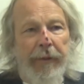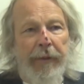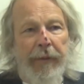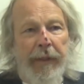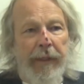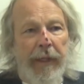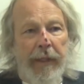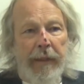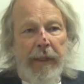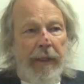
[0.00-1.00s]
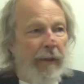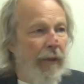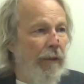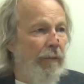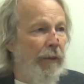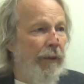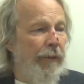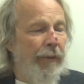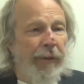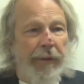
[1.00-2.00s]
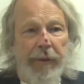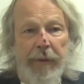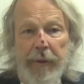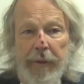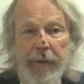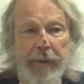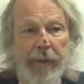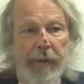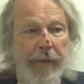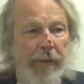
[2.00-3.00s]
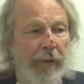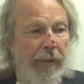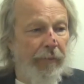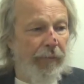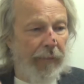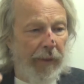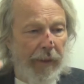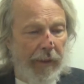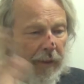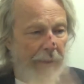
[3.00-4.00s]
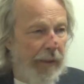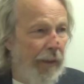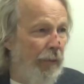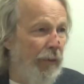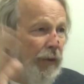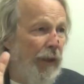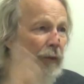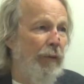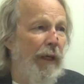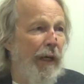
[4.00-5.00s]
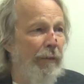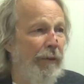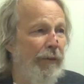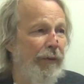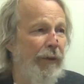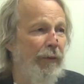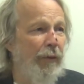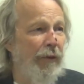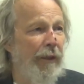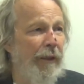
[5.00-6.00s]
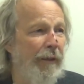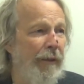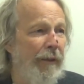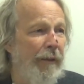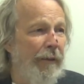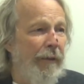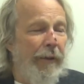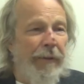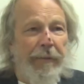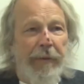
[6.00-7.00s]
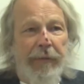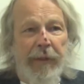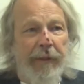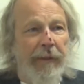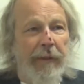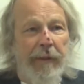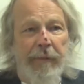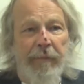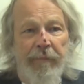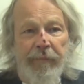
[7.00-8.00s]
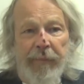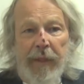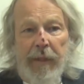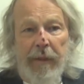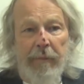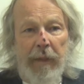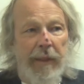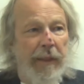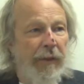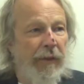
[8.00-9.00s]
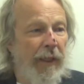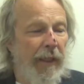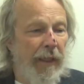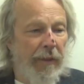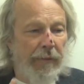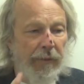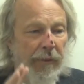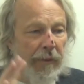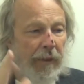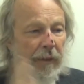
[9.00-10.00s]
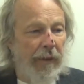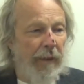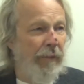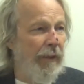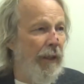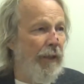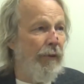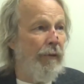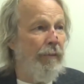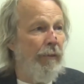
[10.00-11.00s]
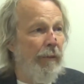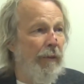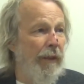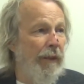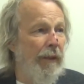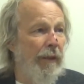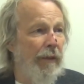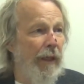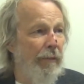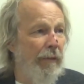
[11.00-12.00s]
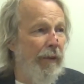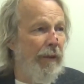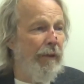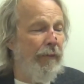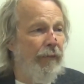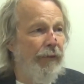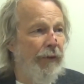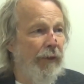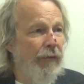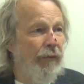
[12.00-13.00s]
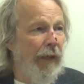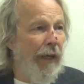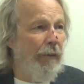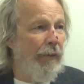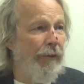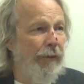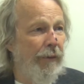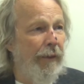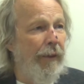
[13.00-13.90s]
And then I got home and. Uh, and anyway, so that's what happened. So it was like, and then uh, by the next day, I was ended up at Kaiser Permanente in Capitol Hill for six hours.